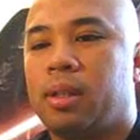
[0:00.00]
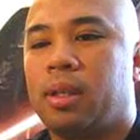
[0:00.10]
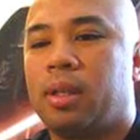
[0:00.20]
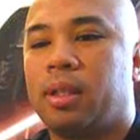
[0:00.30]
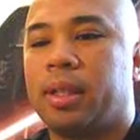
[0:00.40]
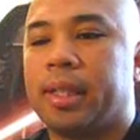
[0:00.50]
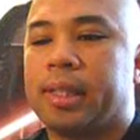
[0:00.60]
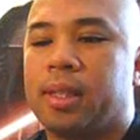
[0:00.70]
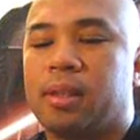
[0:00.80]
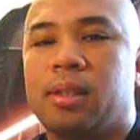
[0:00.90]
uh,
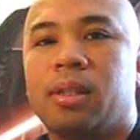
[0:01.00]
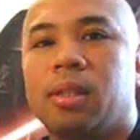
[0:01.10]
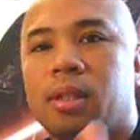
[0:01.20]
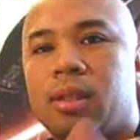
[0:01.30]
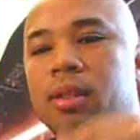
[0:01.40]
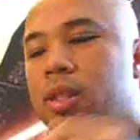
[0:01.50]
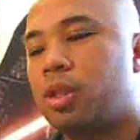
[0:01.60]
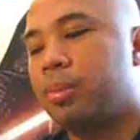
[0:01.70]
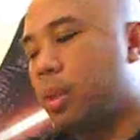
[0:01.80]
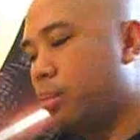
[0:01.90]
links in the in the
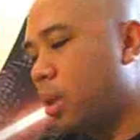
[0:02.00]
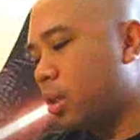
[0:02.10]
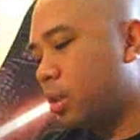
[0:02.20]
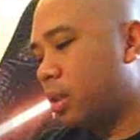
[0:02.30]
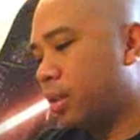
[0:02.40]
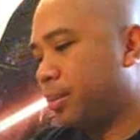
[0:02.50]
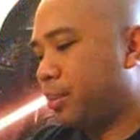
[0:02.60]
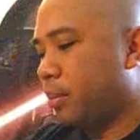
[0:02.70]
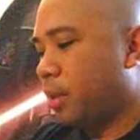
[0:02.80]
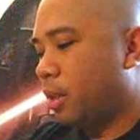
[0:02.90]
description box.
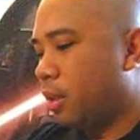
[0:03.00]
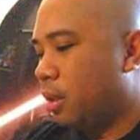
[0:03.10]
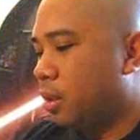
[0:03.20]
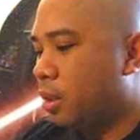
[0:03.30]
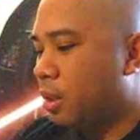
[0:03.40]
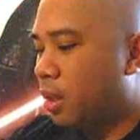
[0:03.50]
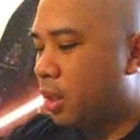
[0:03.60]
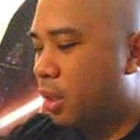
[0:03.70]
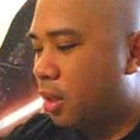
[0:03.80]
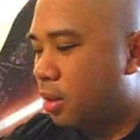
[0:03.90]
So there
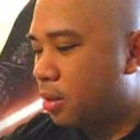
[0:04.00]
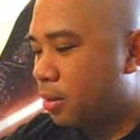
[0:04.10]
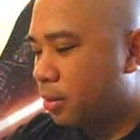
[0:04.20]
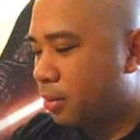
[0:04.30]
you go.